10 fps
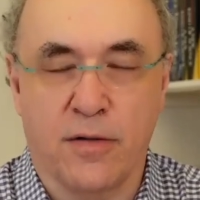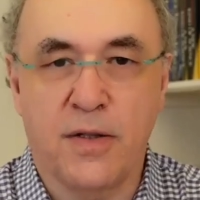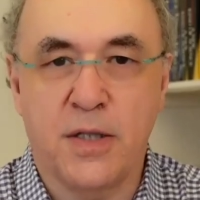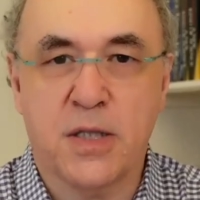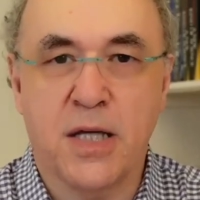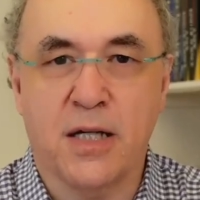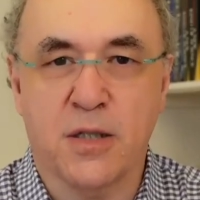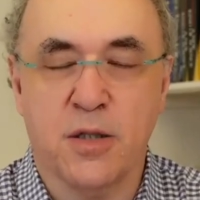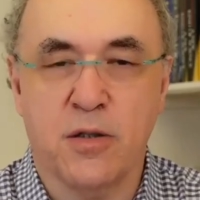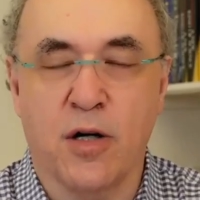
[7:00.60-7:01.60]
of these
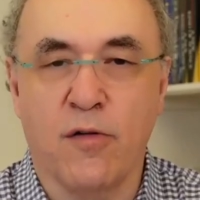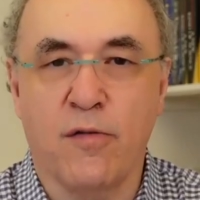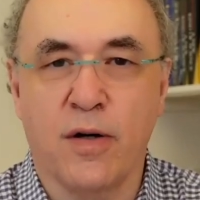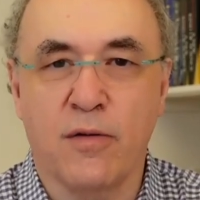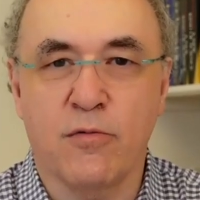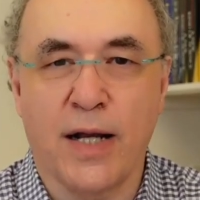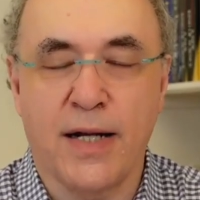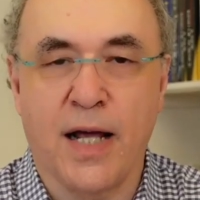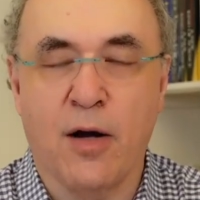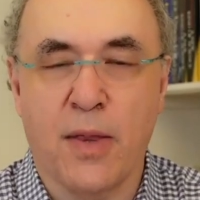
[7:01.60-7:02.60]
things you know uh, right
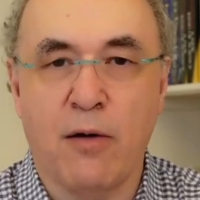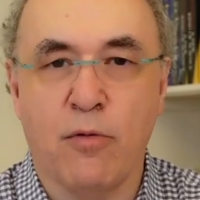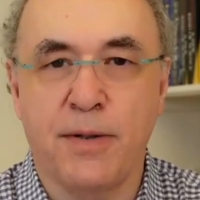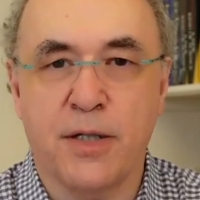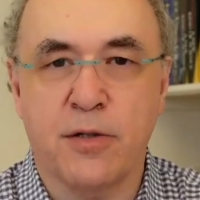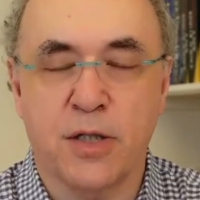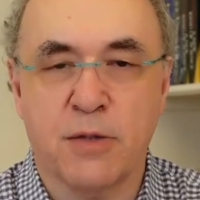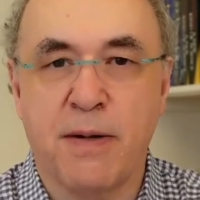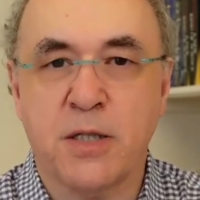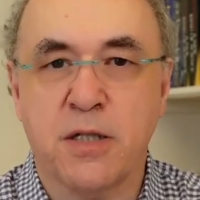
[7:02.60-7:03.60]
now that would be too
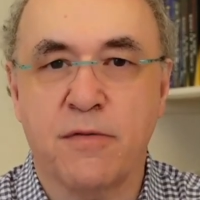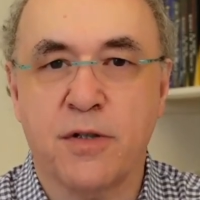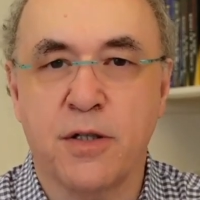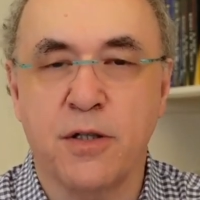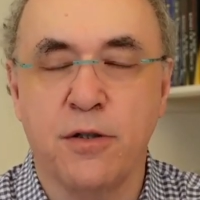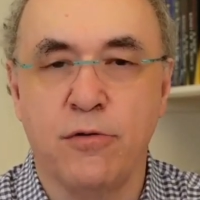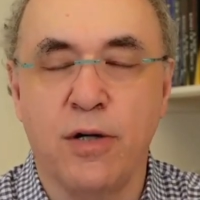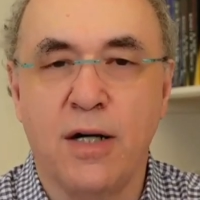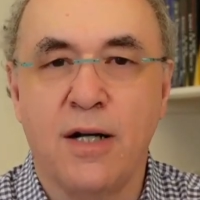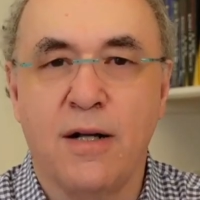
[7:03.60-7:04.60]
expensive to do
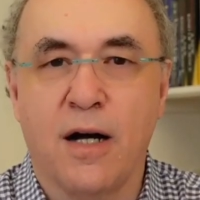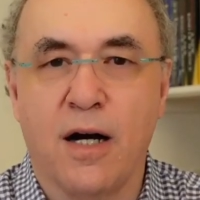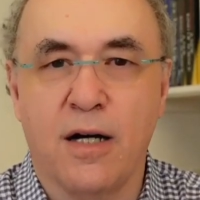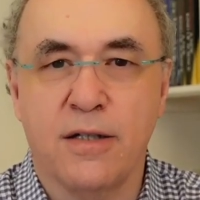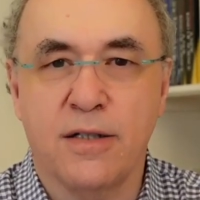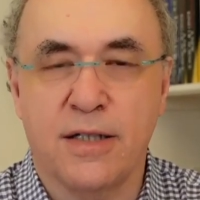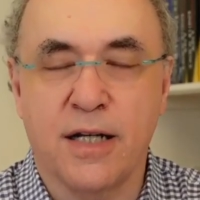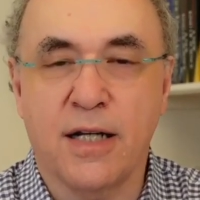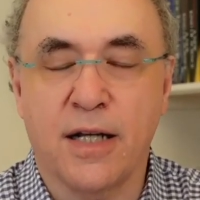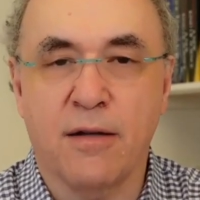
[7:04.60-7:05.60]
in
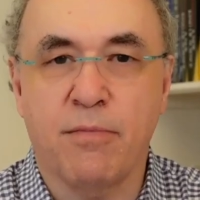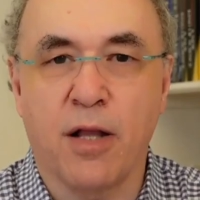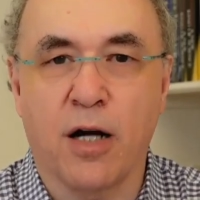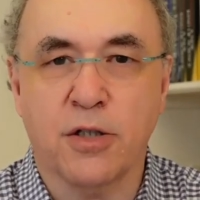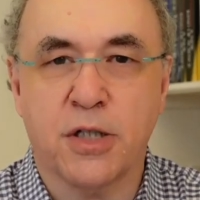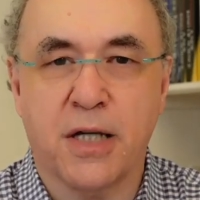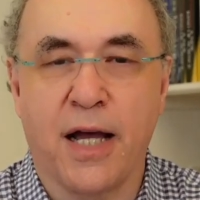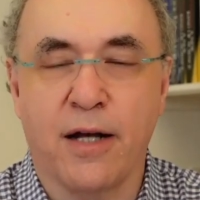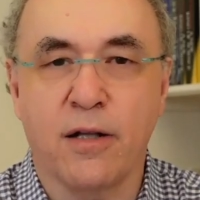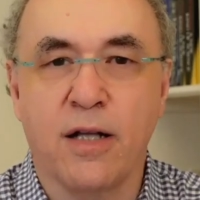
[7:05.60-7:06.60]
any large
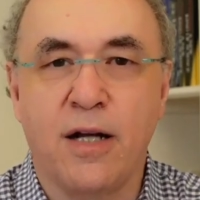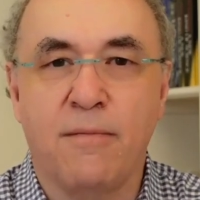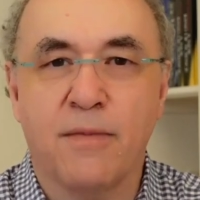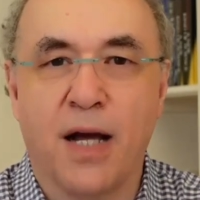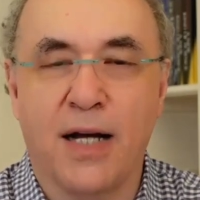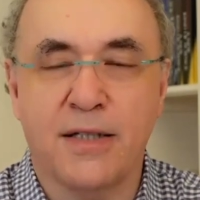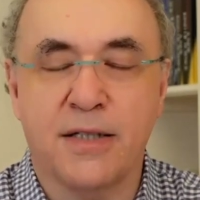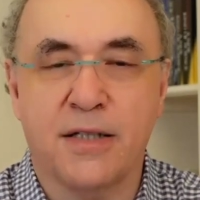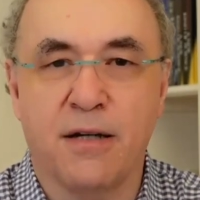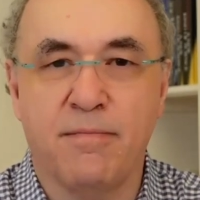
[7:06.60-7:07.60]
scale
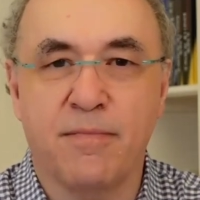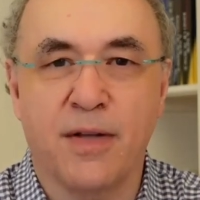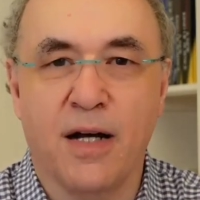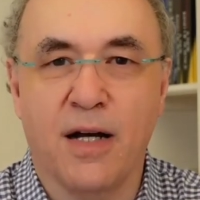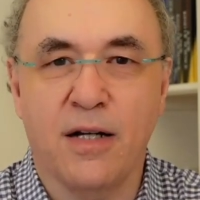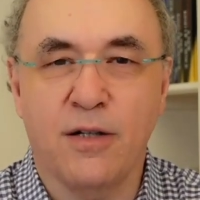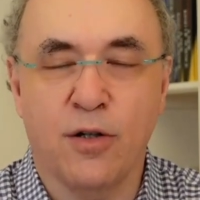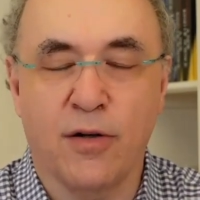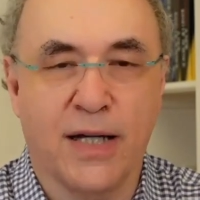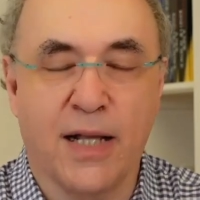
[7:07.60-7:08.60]
and um, uh, you
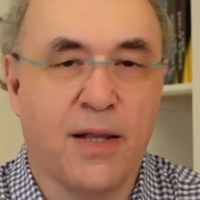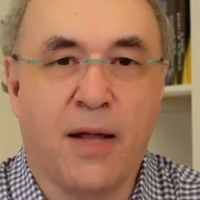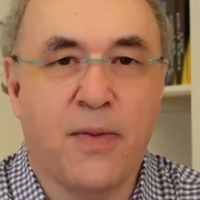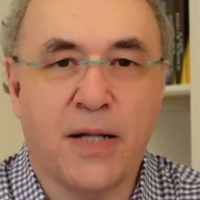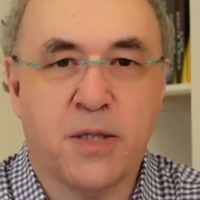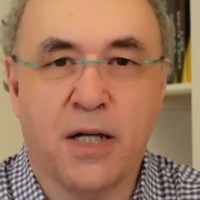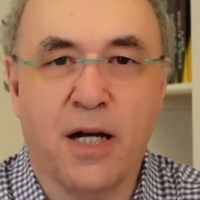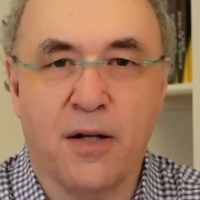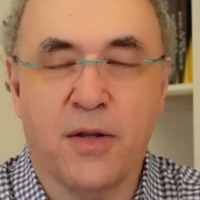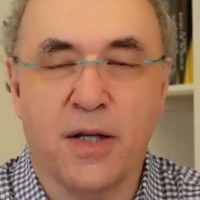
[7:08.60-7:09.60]
know again that that's the
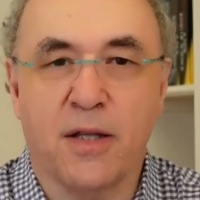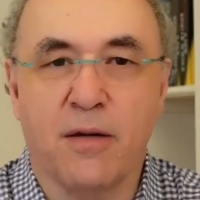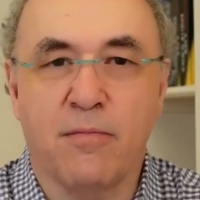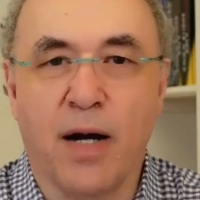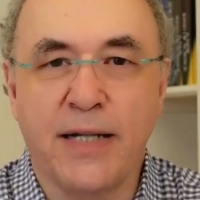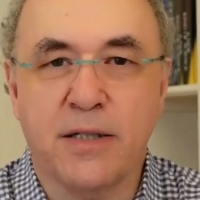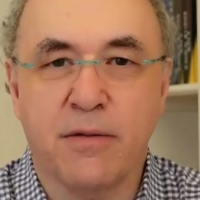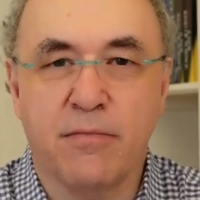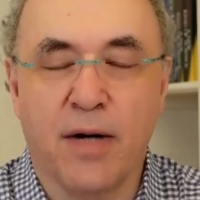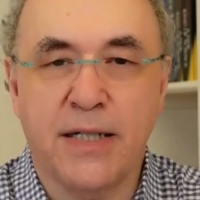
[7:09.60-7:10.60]
kind of thing that might
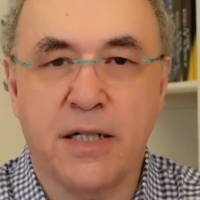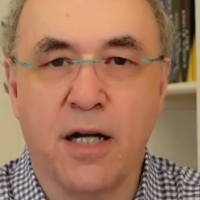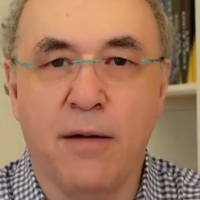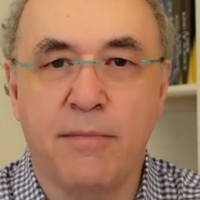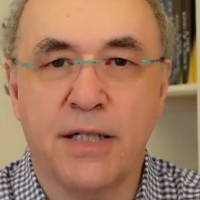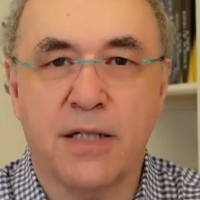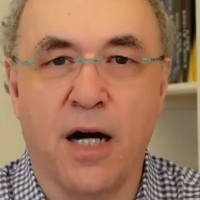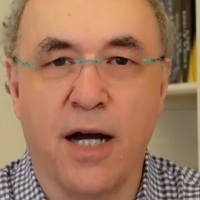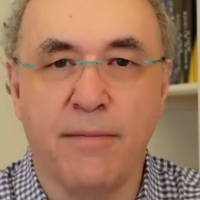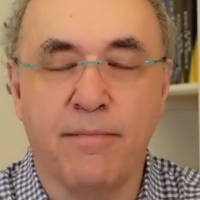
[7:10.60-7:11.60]
might come in
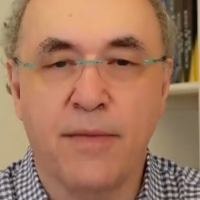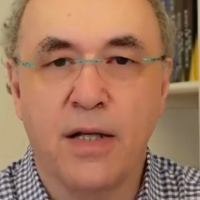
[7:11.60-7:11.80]
time